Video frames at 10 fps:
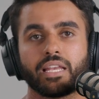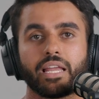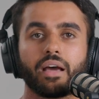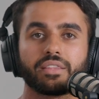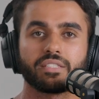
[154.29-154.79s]

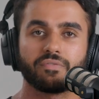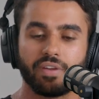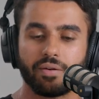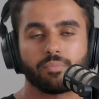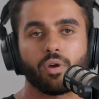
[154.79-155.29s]
Now, at this
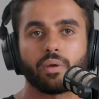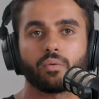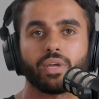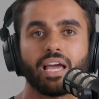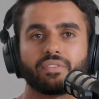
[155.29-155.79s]
very
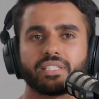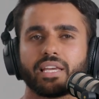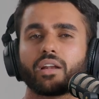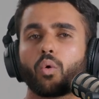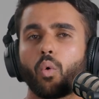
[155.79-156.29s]
moment, we have it
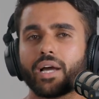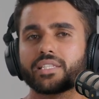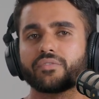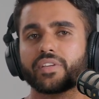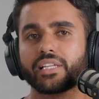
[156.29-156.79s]
set
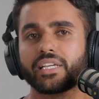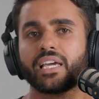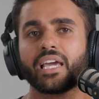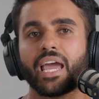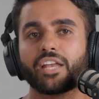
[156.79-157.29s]
quite severely,
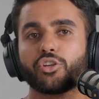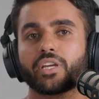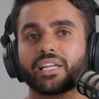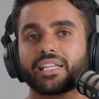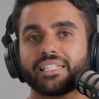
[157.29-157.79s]
and you
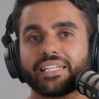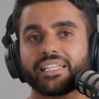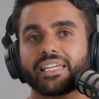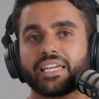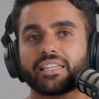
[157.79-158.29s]
can
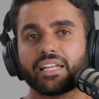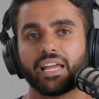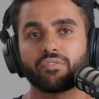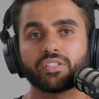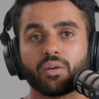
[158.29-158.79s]
clearly hear that
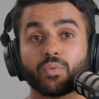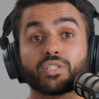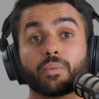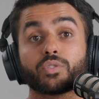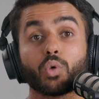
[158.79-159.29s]
every time we
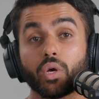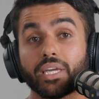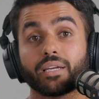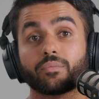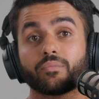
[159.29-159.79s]
stop
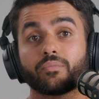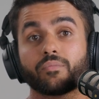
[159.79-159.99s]
talking,